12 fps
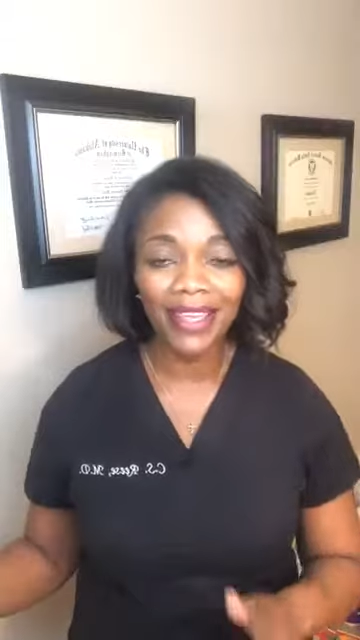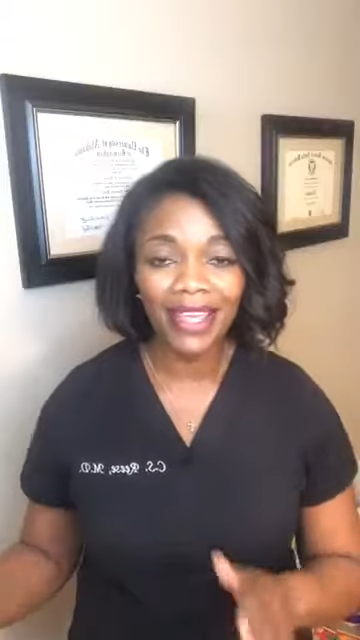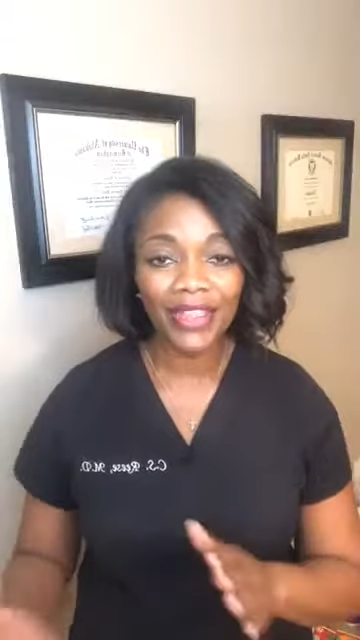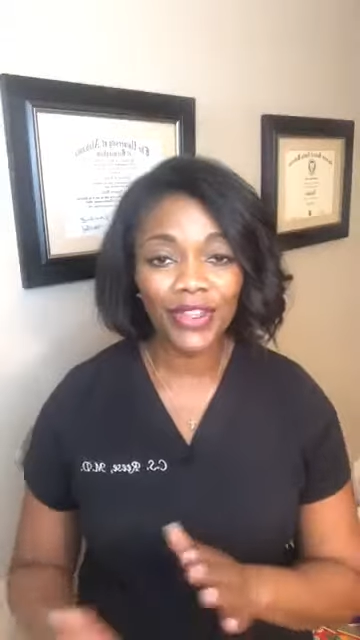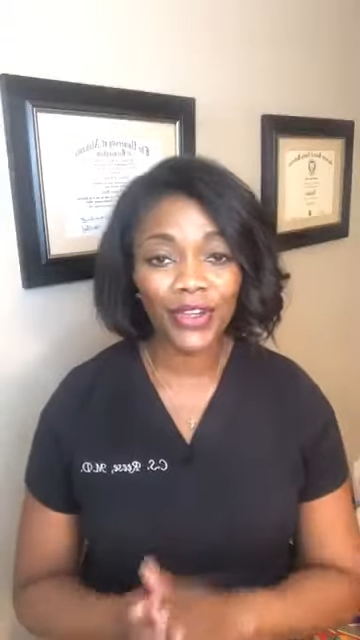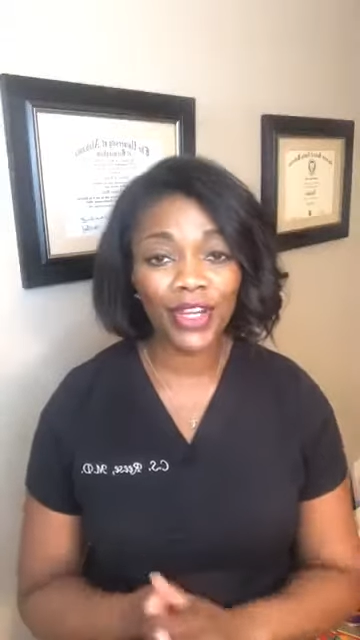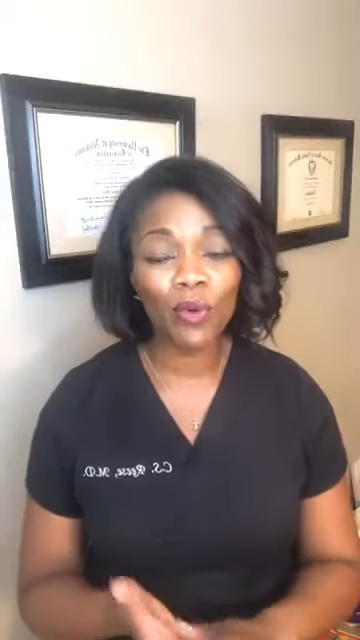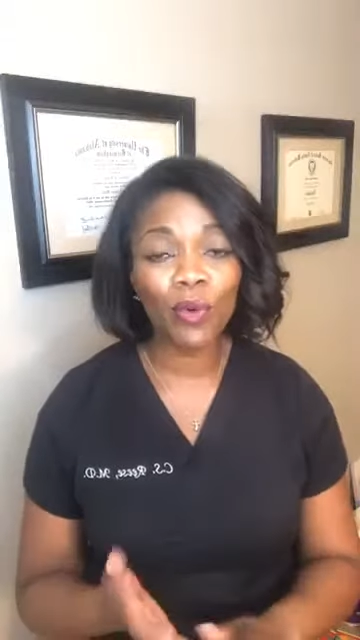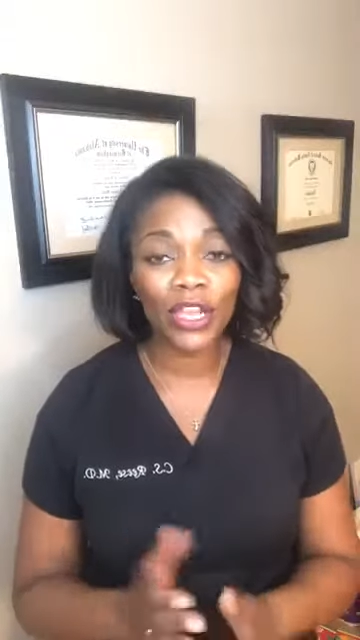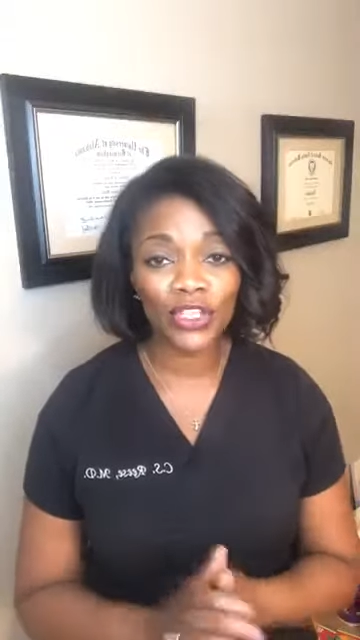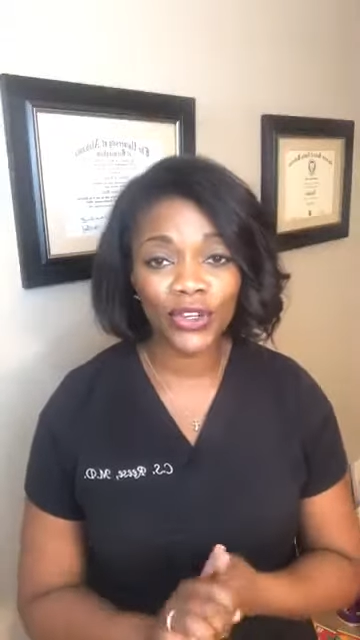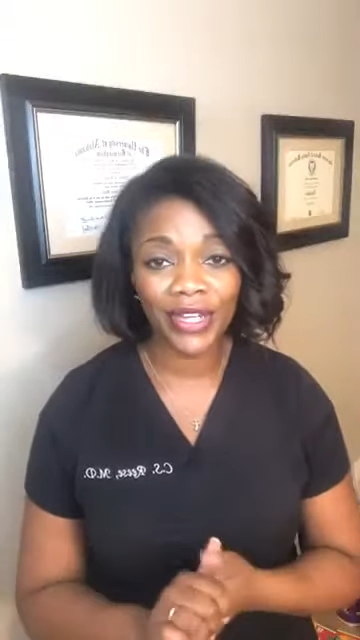And then you're going to
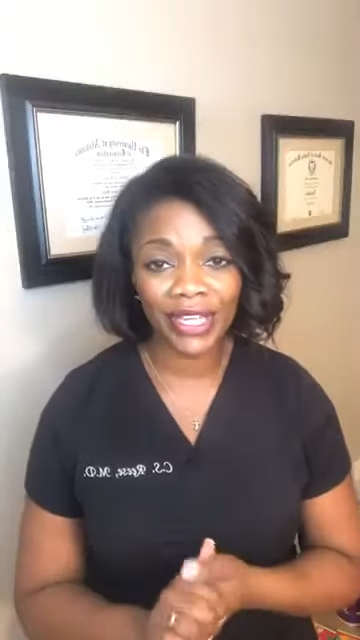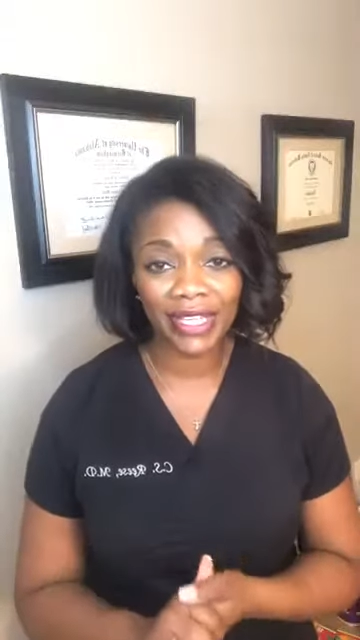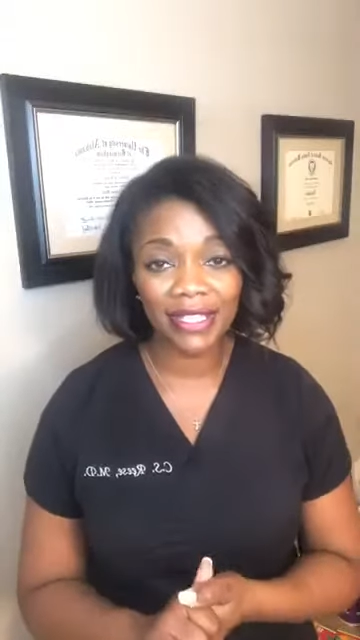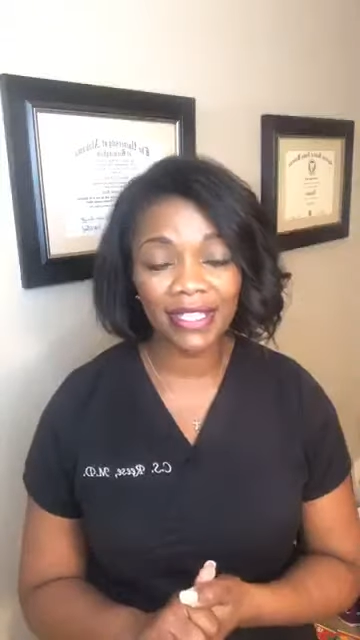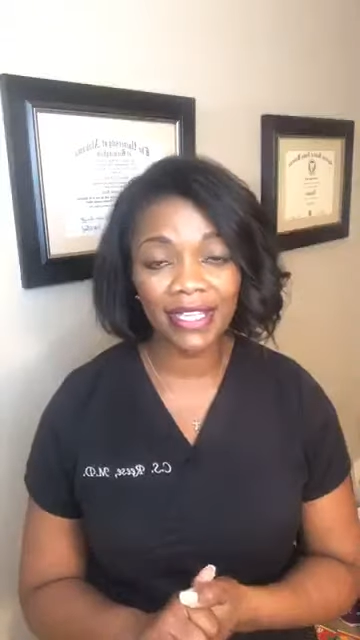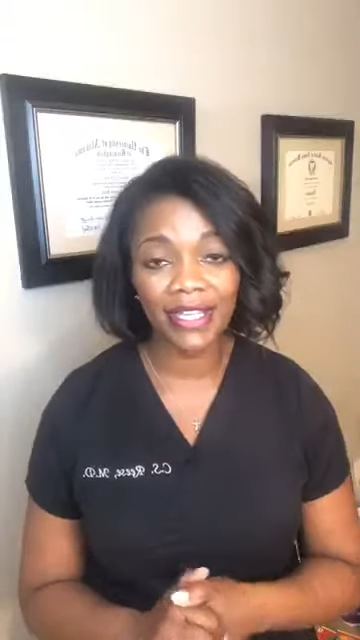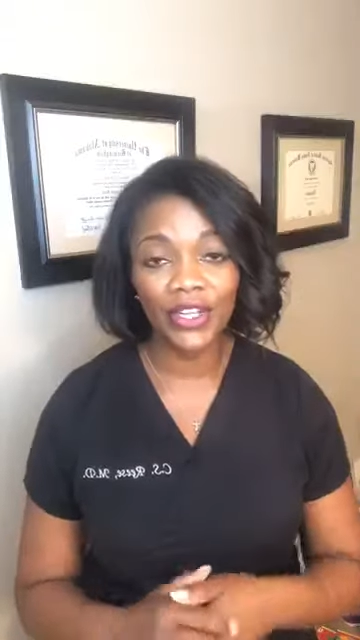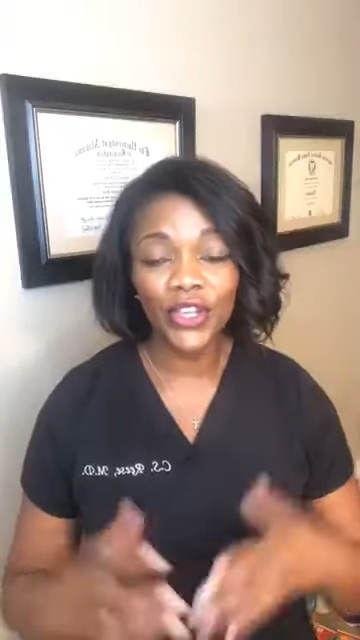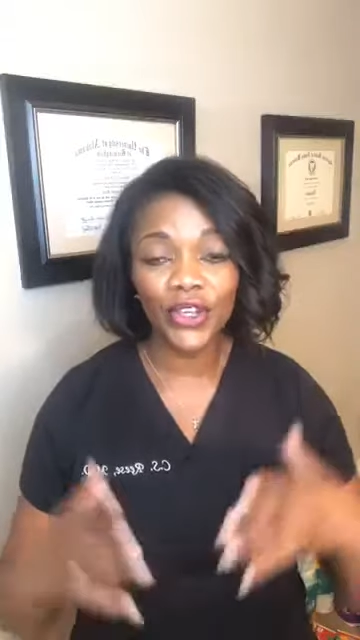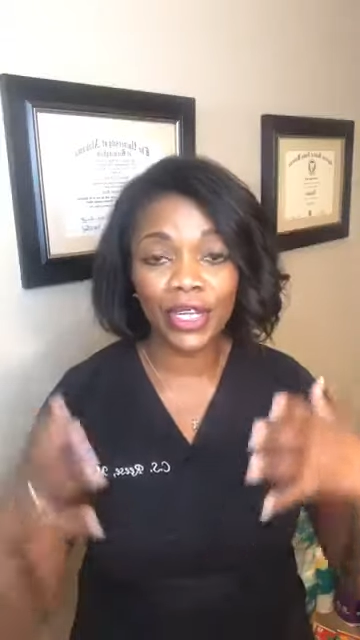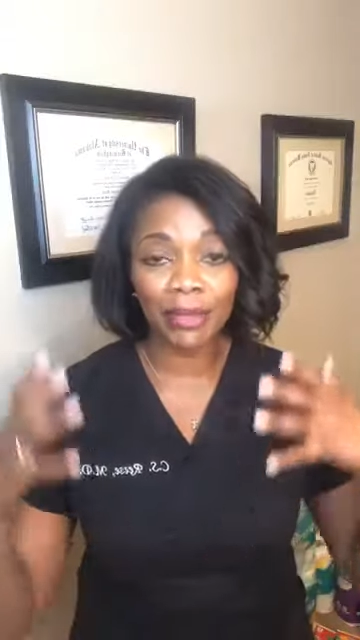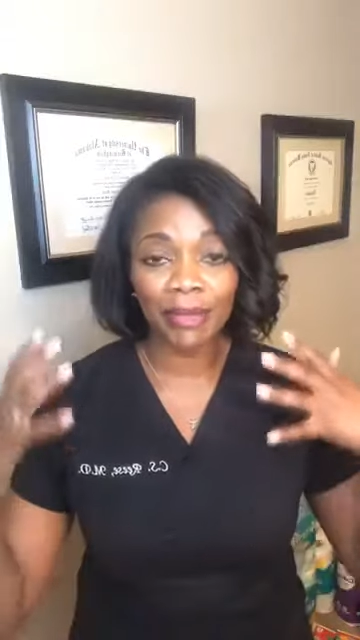wash your hands again.
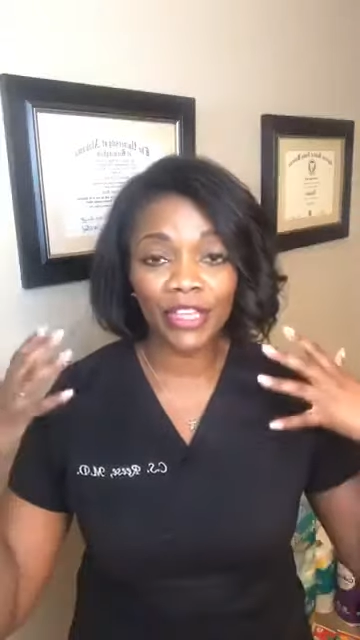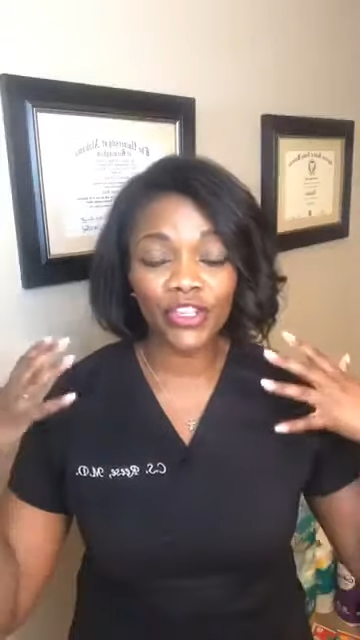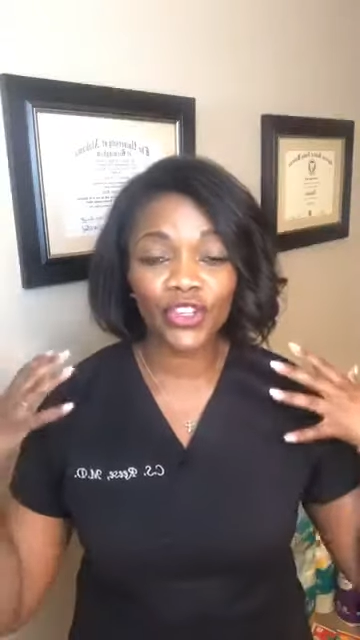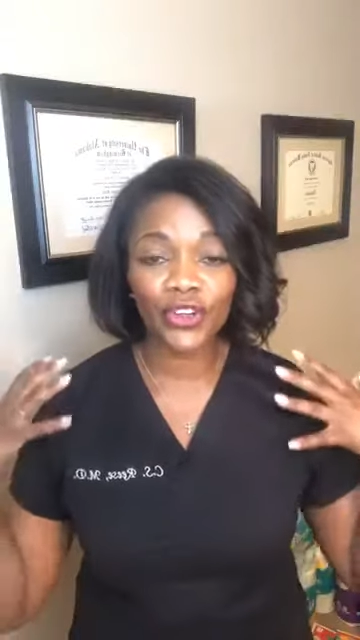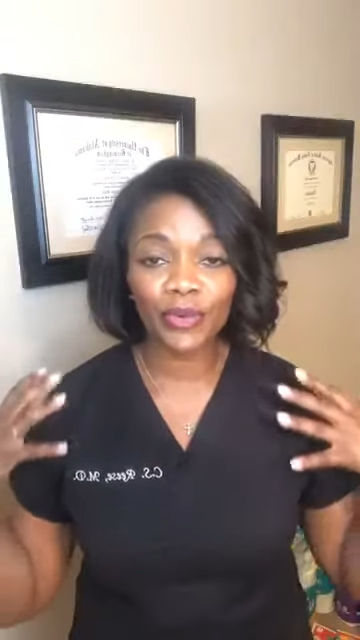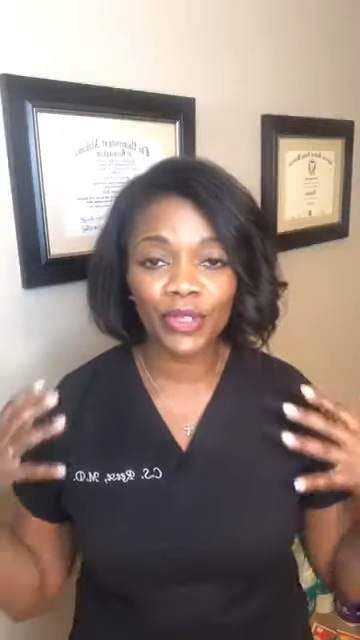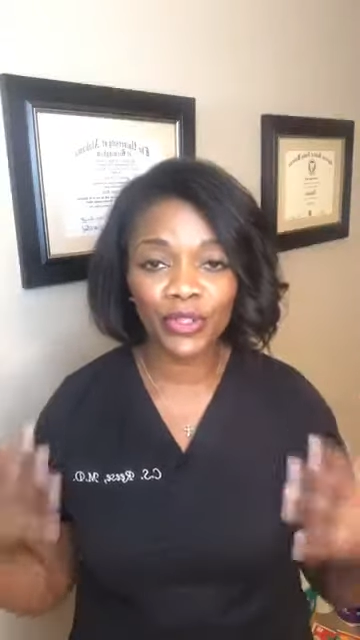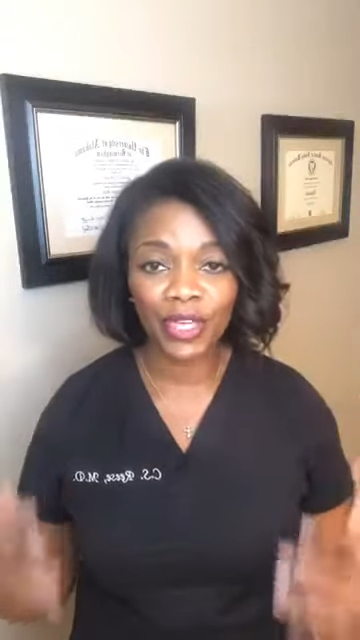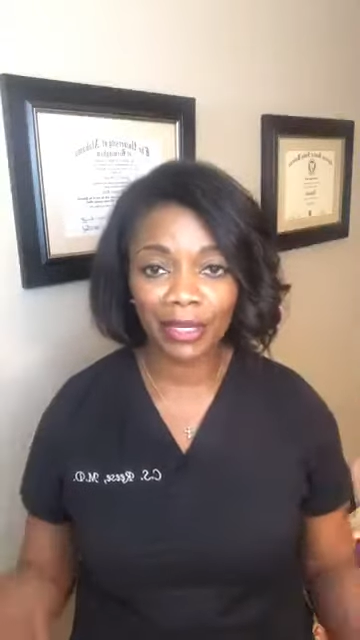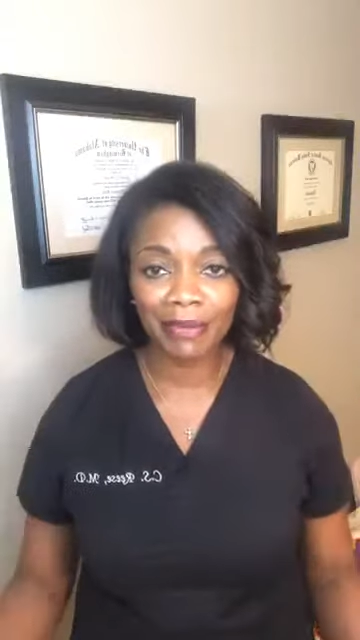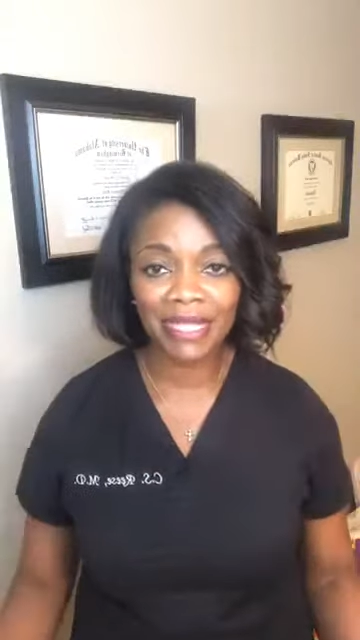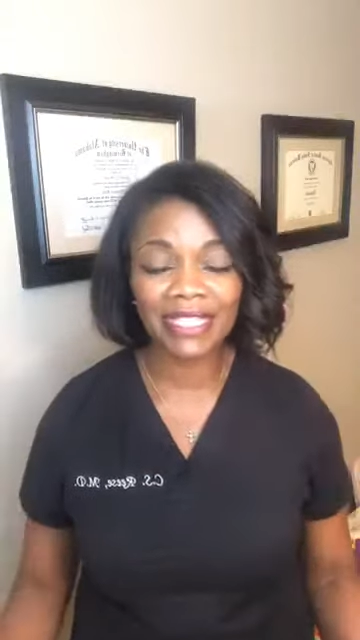You're going to make sure when you
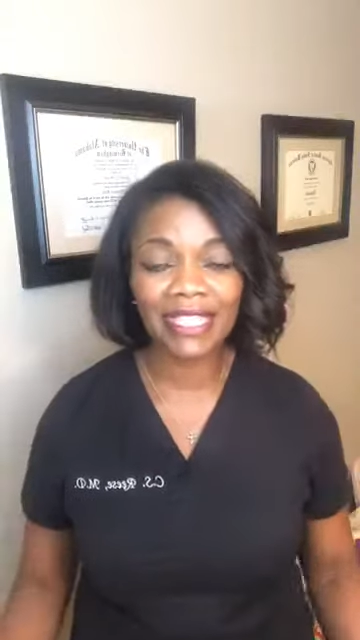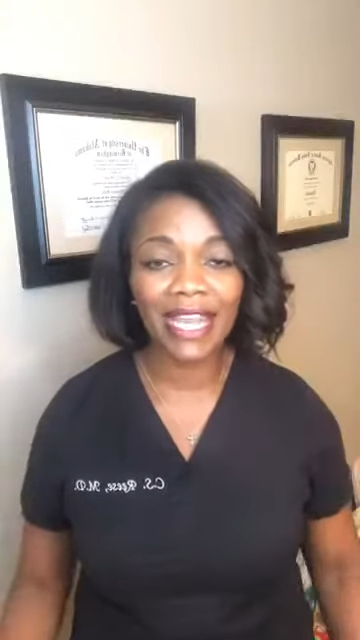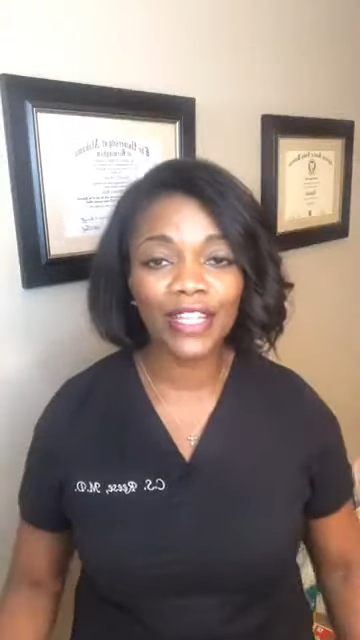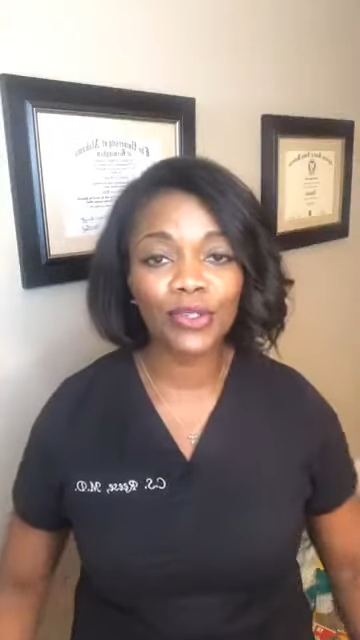come inside,